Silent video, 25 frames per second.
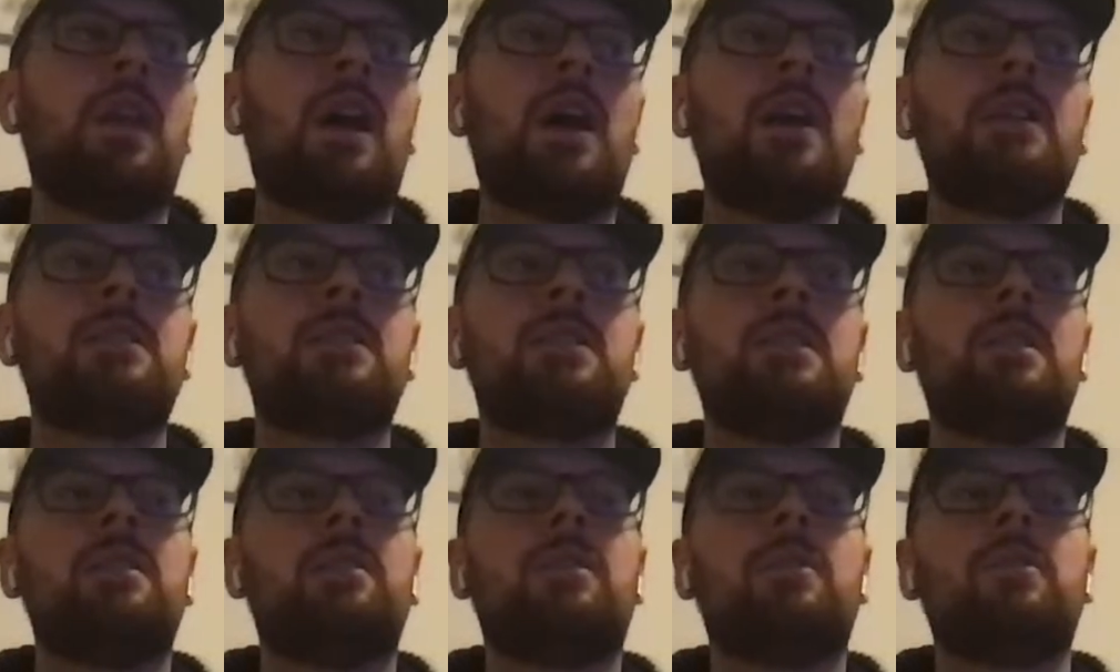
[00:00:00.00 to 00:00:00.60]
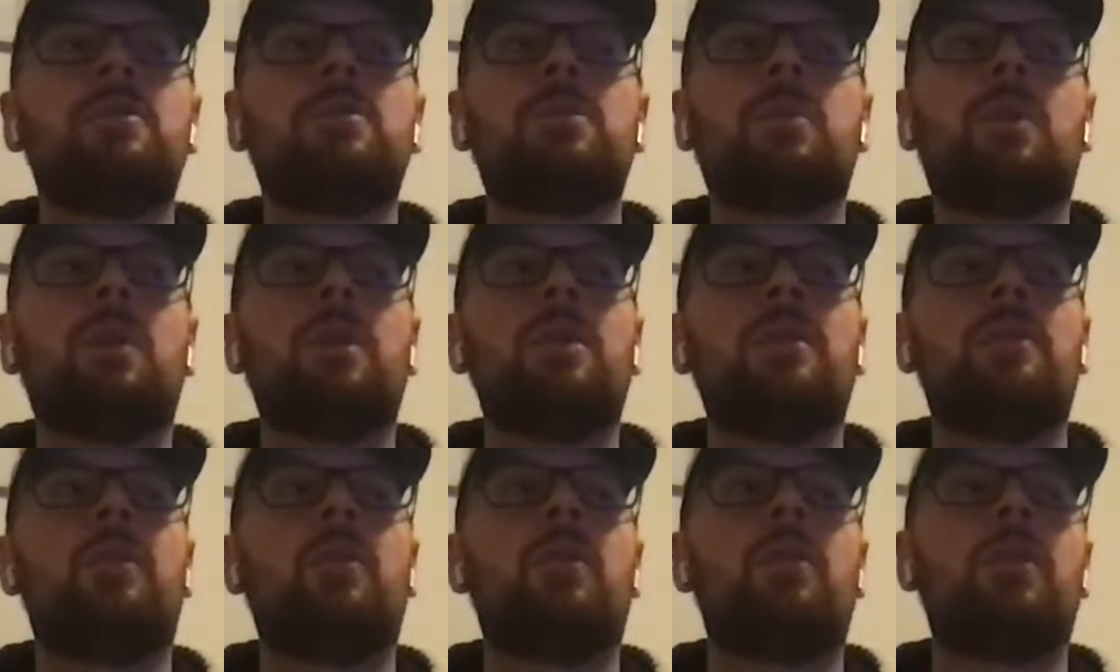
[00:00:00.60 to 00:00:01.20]
the
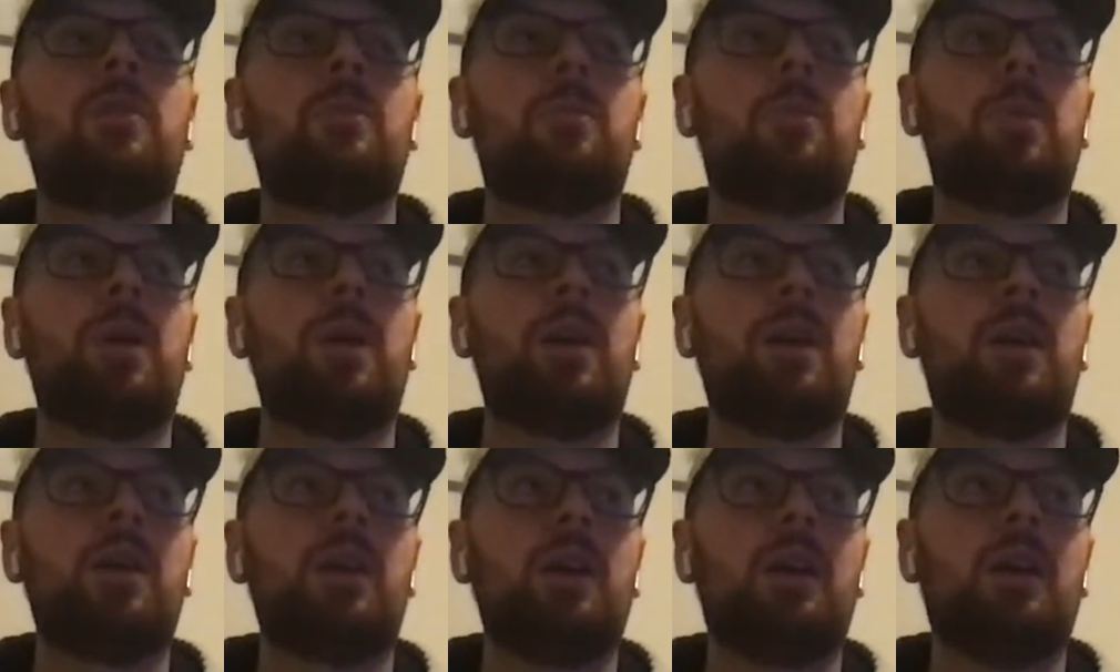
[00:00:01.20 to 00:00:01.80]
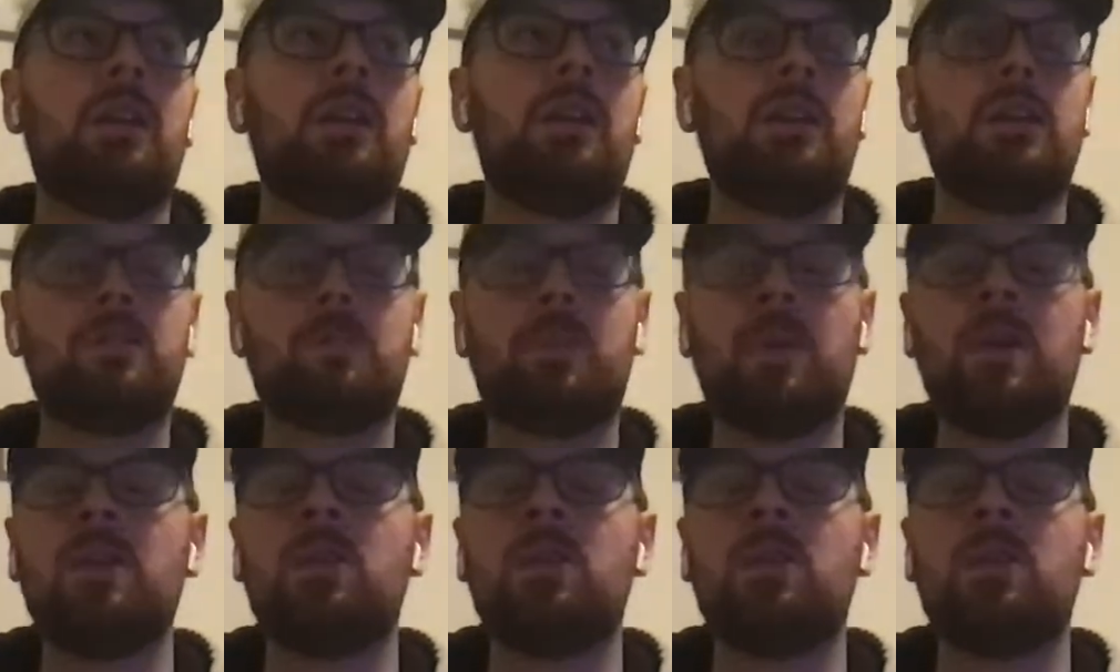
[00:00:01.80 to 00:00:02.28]
19th through 24th pick.